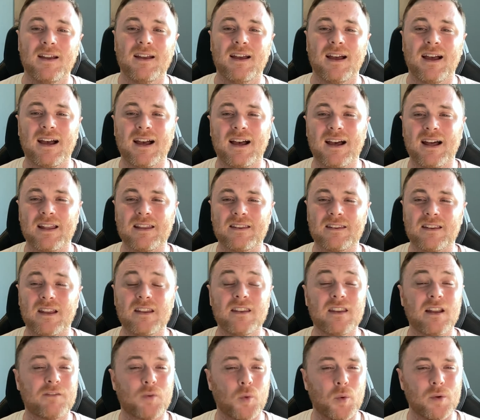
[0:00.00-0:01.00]
And
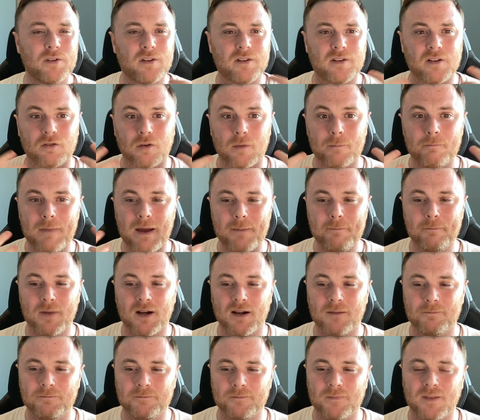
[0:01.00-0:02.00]
another one to
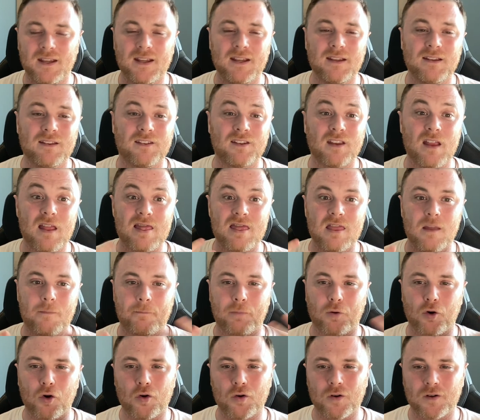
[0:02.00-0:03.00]
remember is the
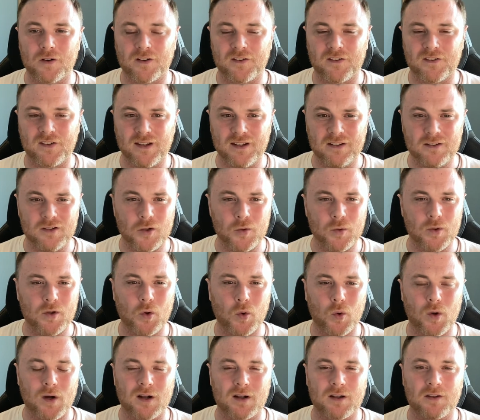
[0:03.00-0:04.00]
Bronx in New
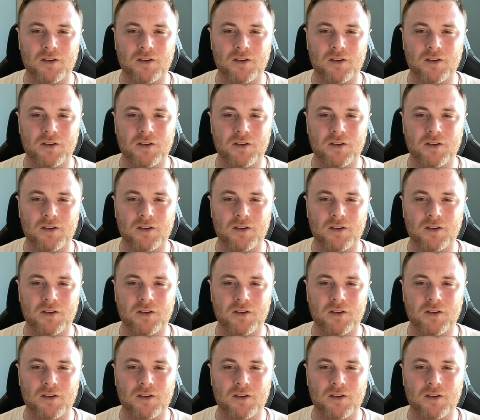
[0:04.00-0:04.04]
York.